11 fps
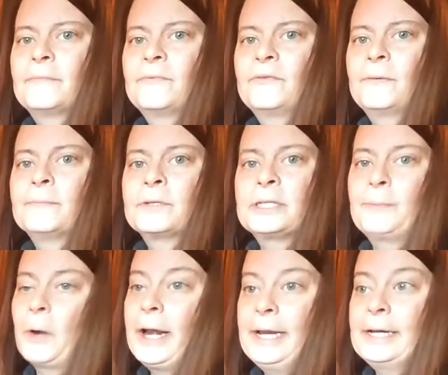from
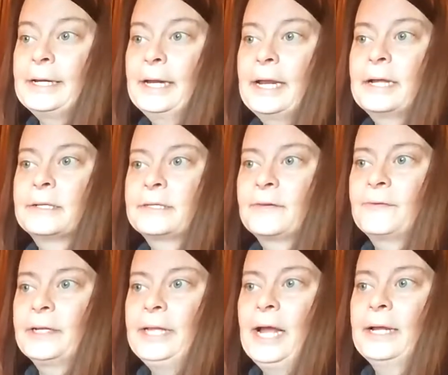spreading and stuff like
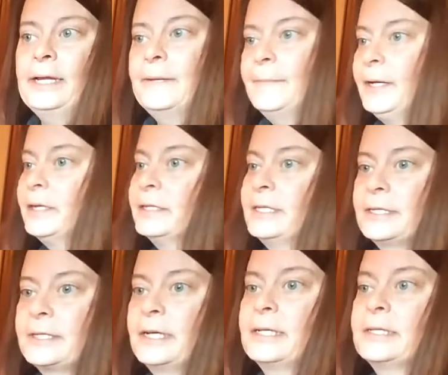that, keeping a
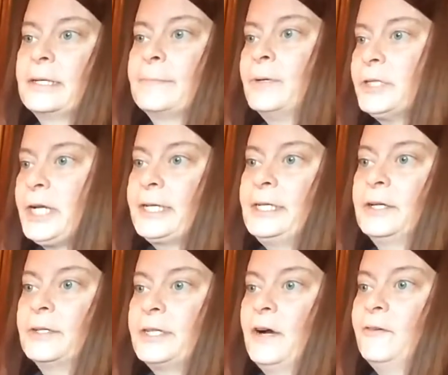distance and protecting
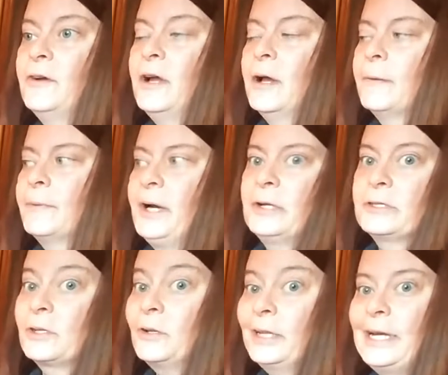yourself, but also
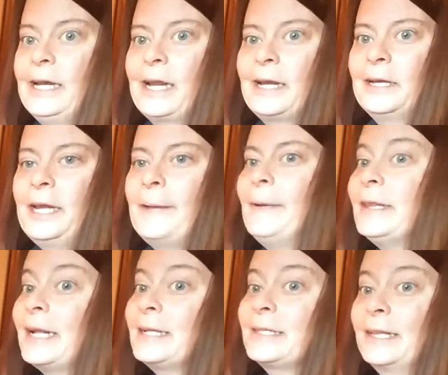cleaning, keeping
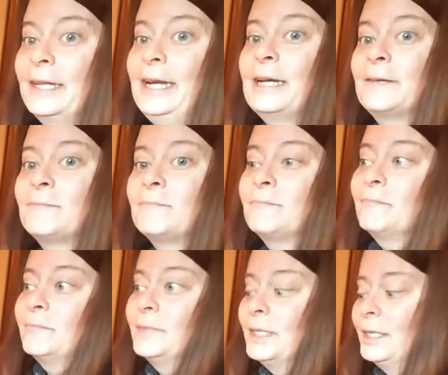things clean.
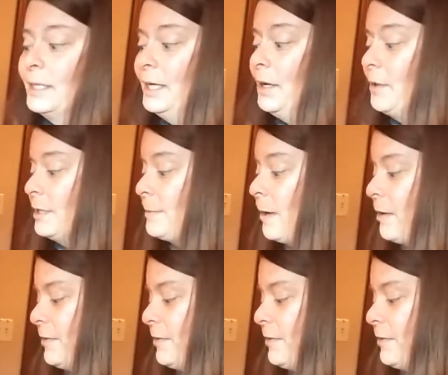That's part of